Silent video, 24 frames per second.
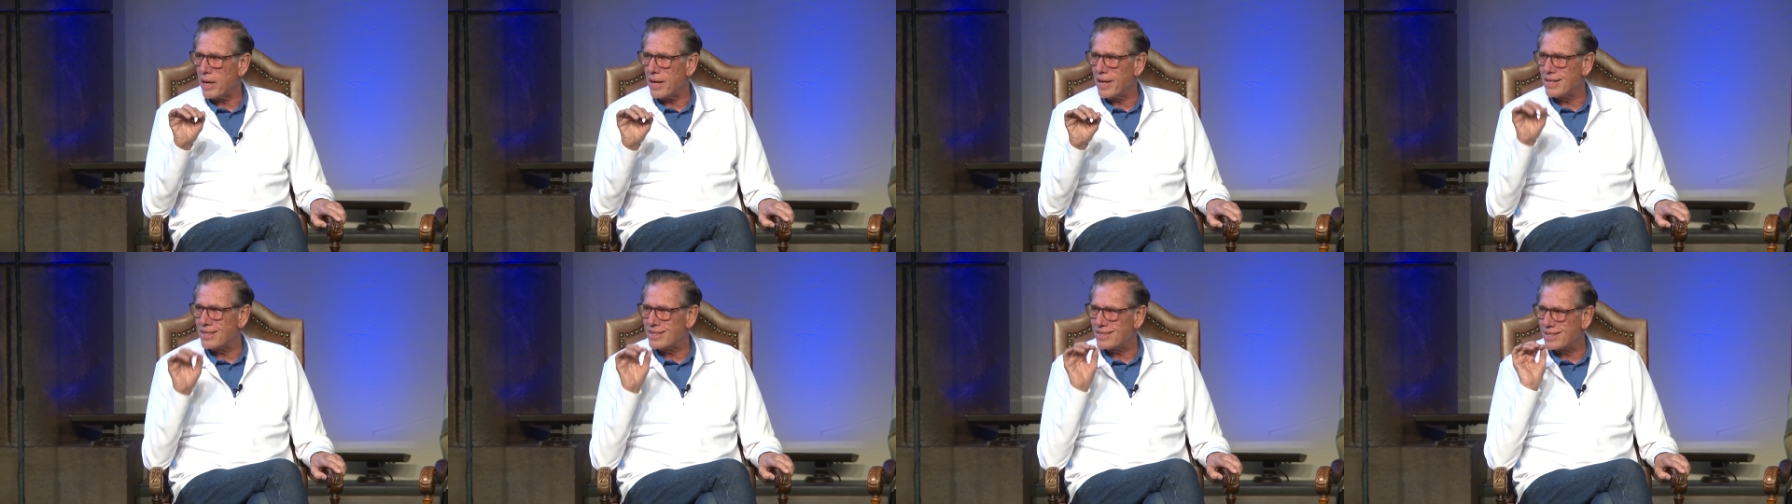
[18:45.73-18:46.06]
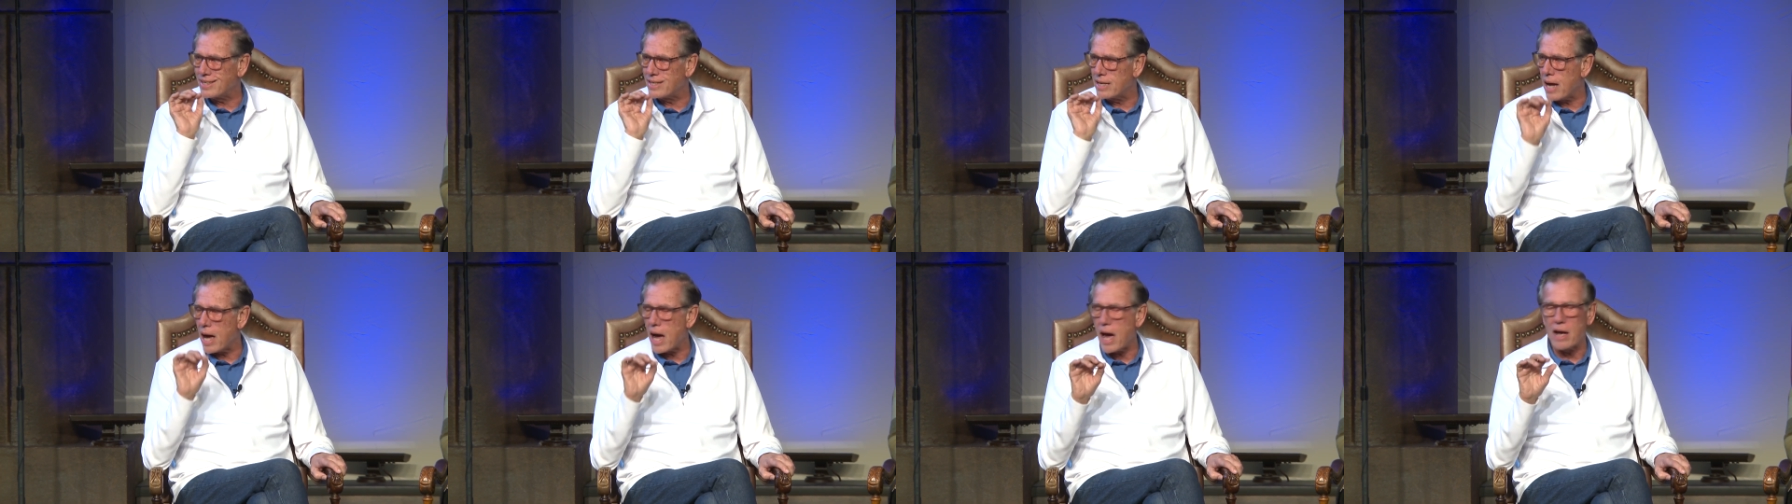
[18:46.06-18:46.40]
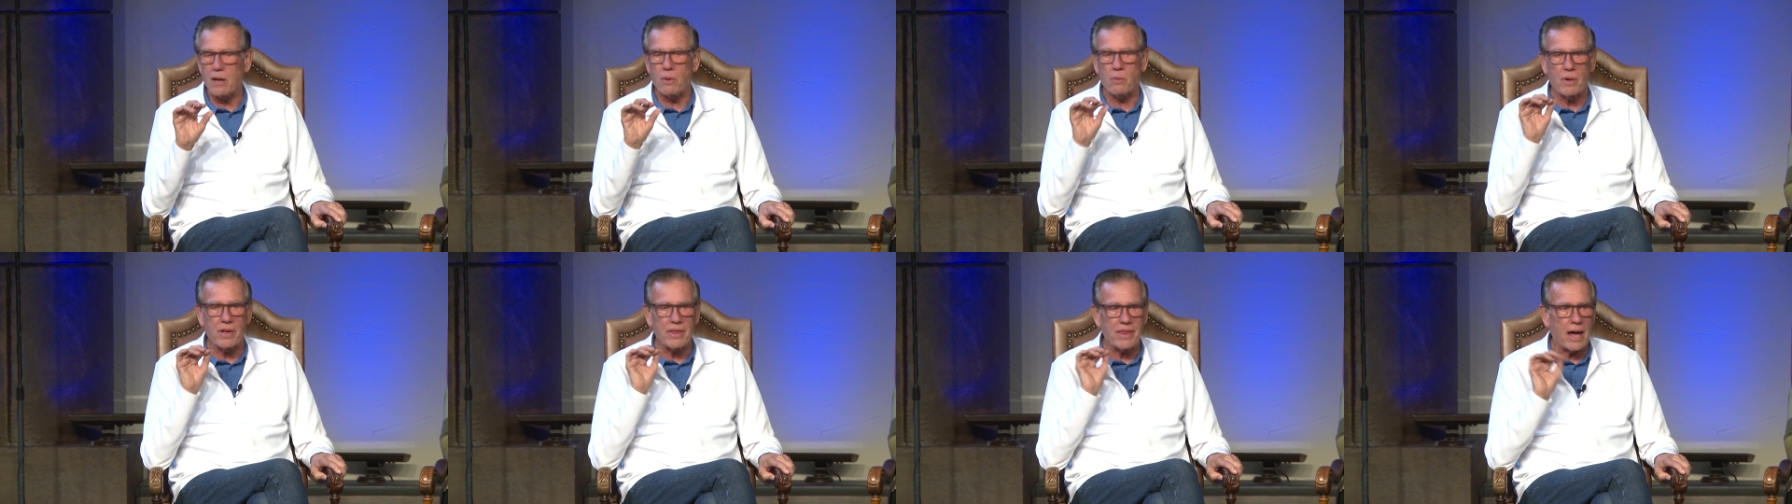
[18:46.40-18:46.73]
it is
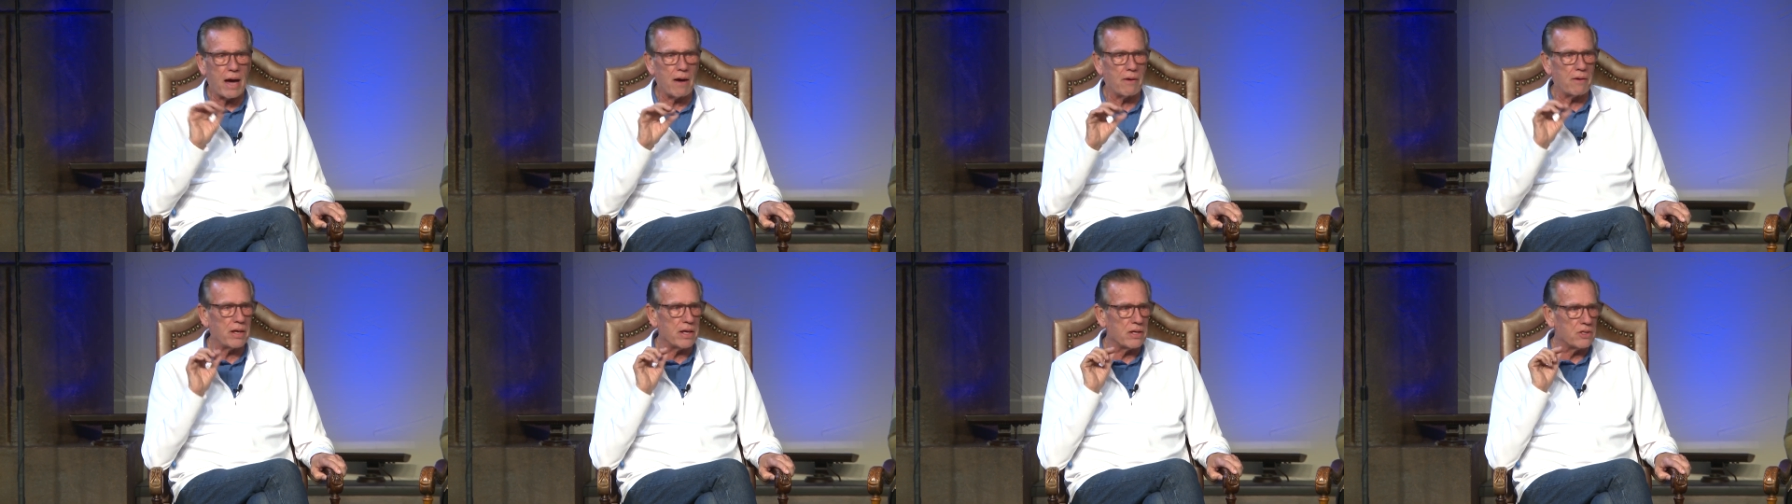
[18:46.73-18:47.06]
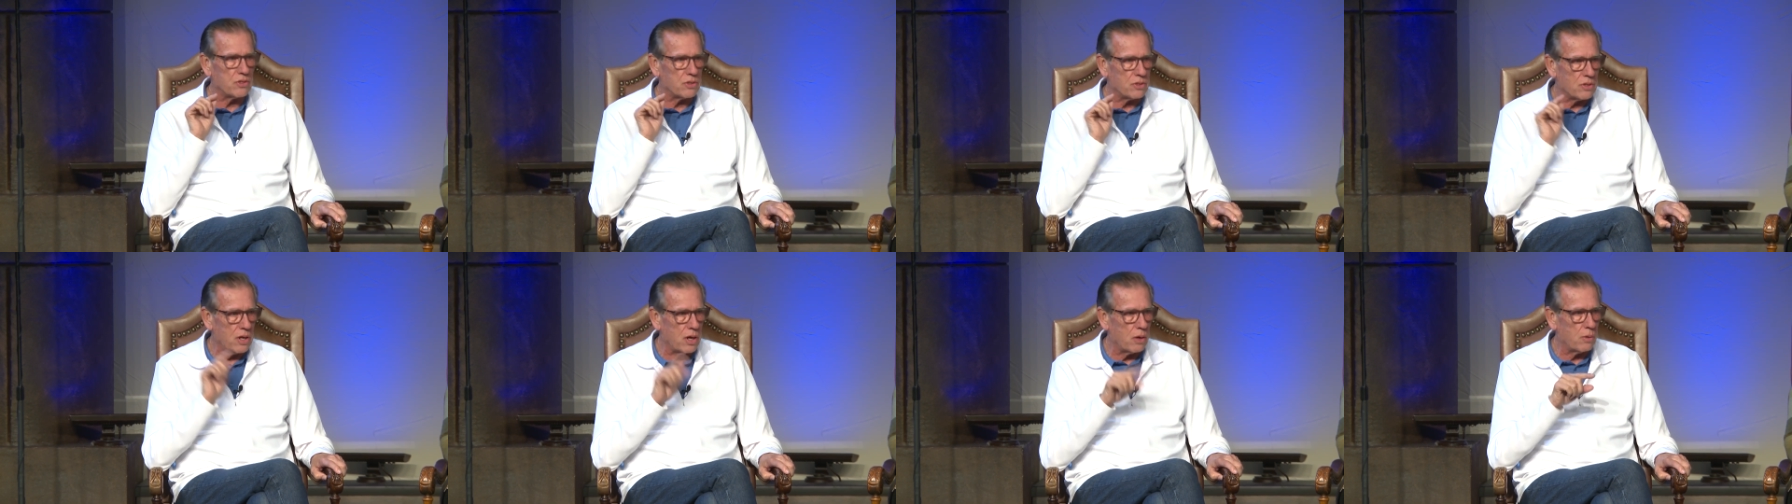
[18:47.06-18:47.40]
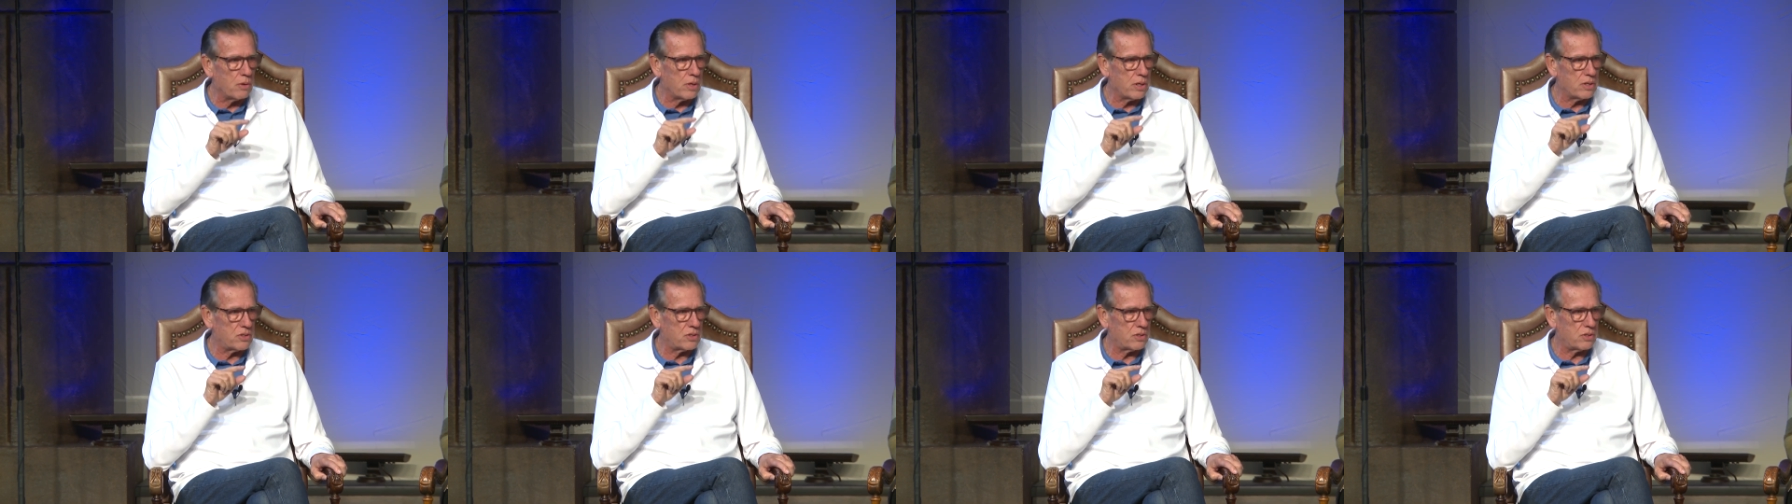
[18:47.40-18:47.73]
not without his
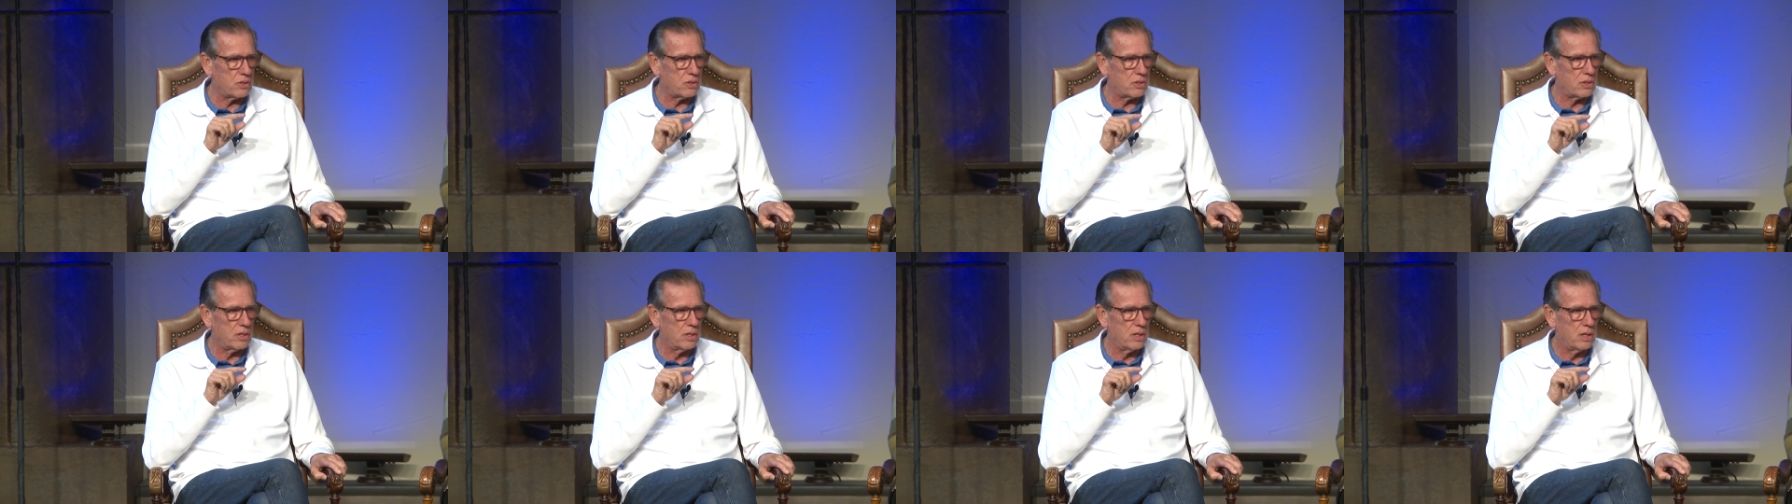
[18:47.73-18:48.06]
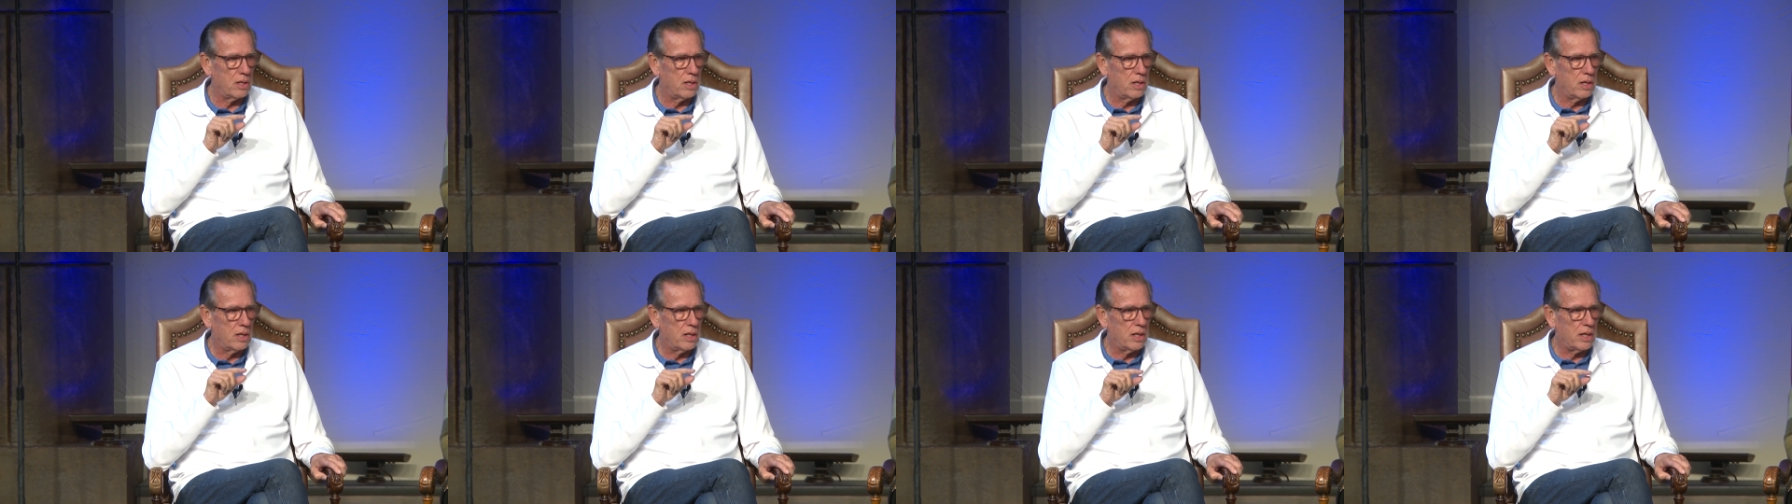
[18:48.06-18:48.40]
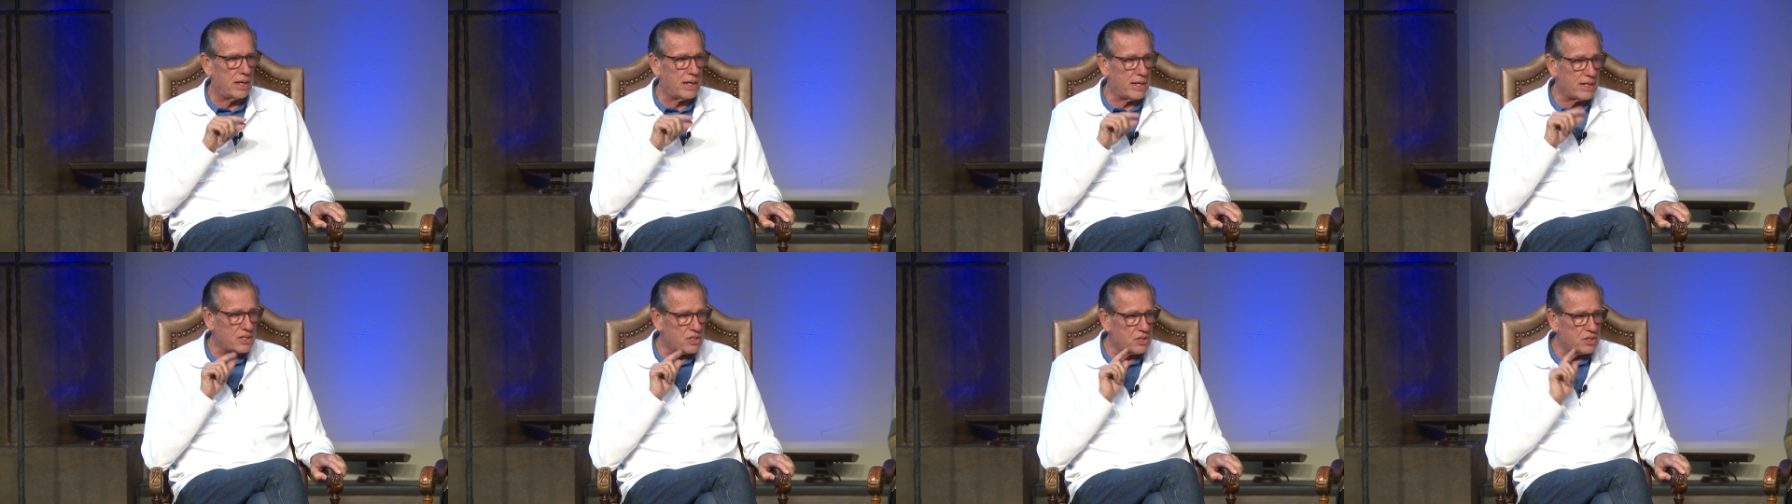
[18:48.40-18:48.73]
notice.
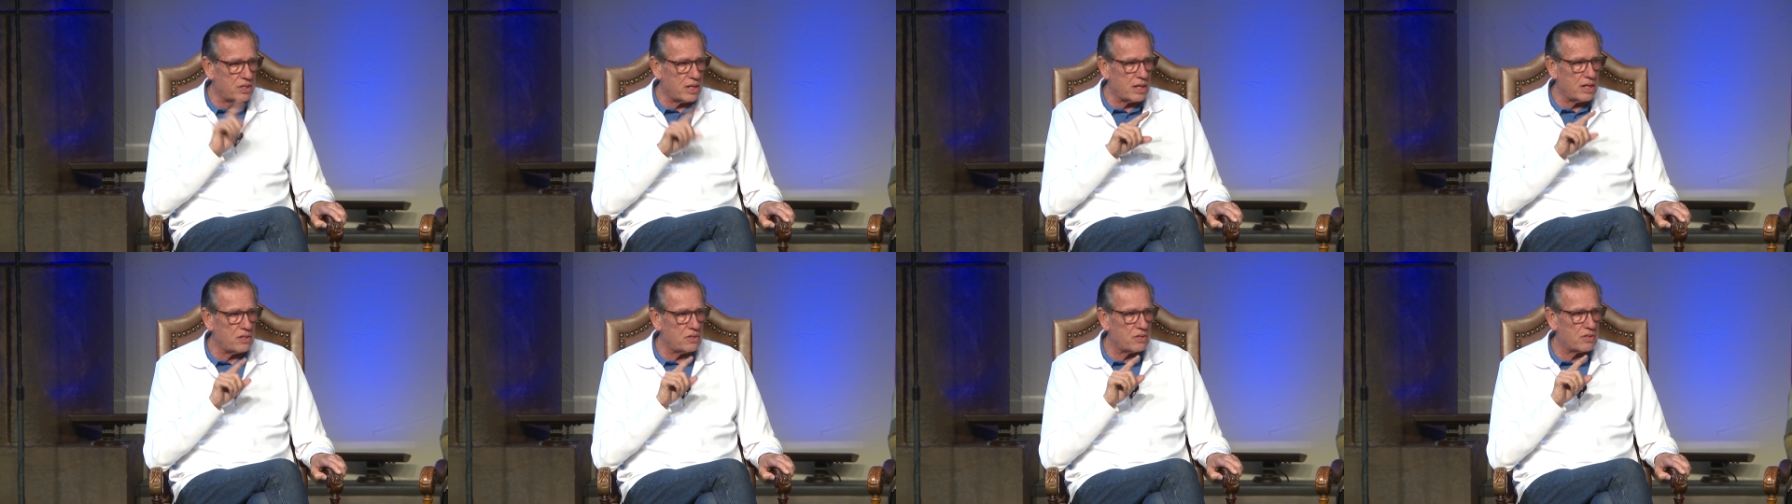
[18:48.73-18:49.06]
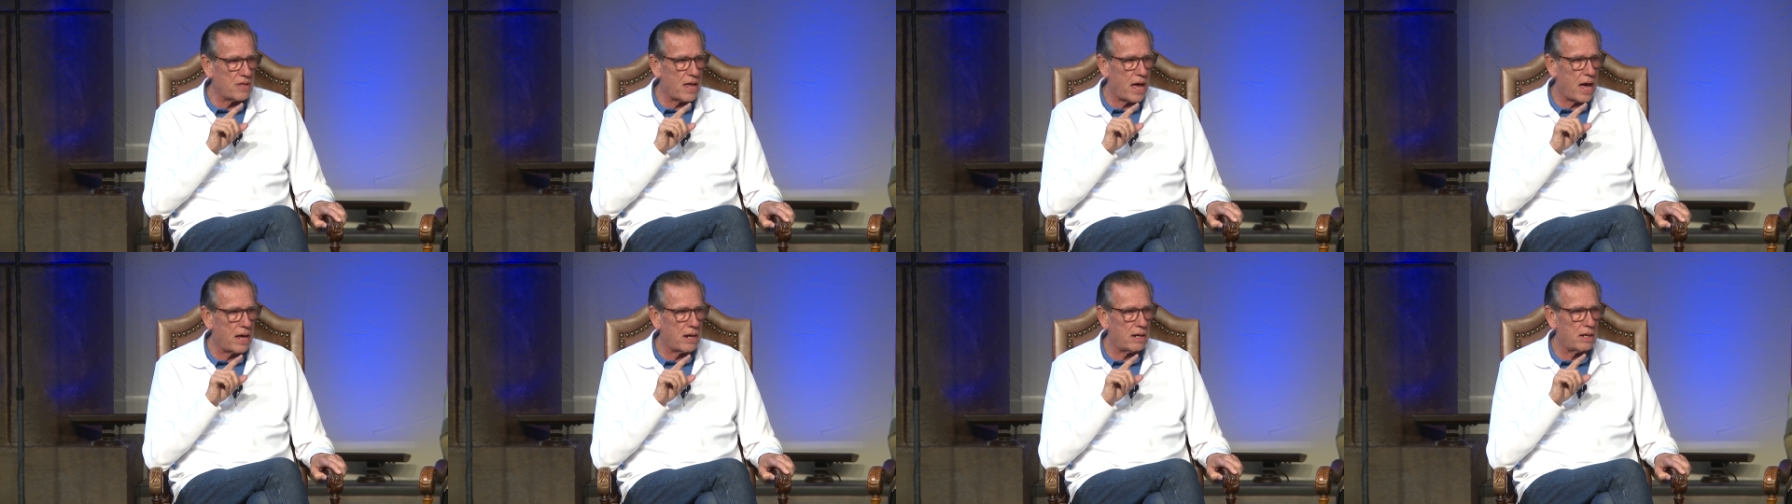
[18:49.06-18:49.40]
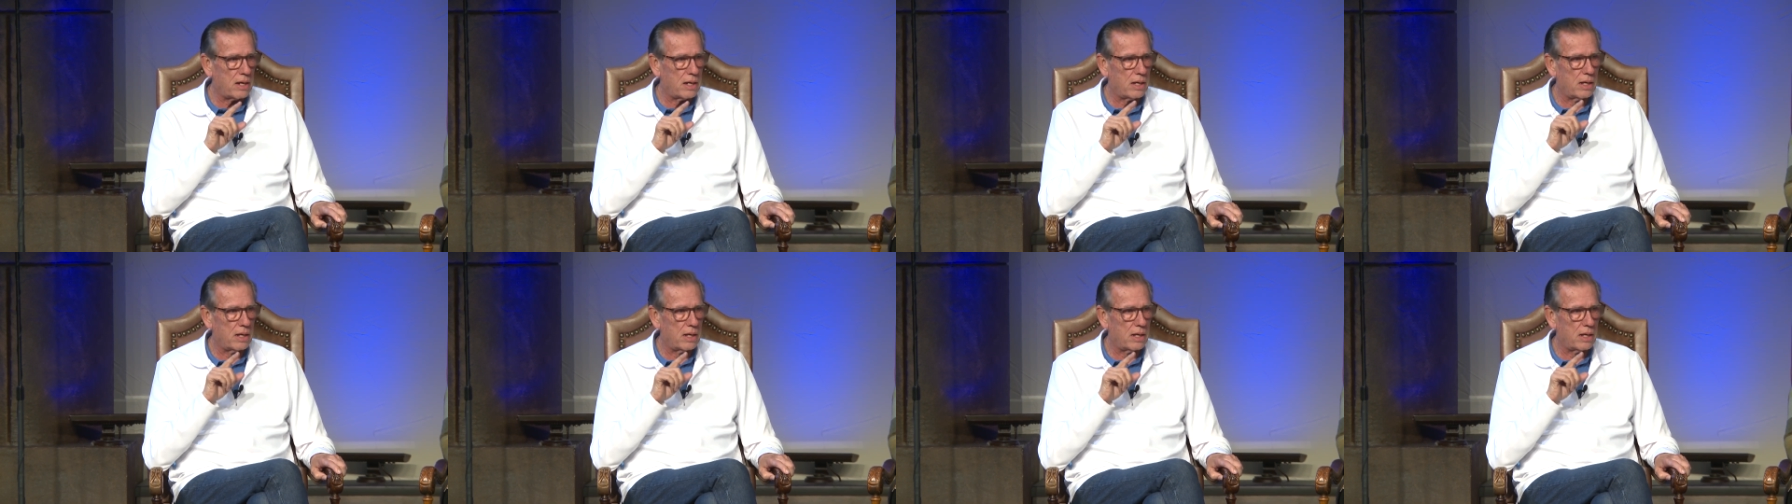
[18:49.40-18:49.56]
He sees that.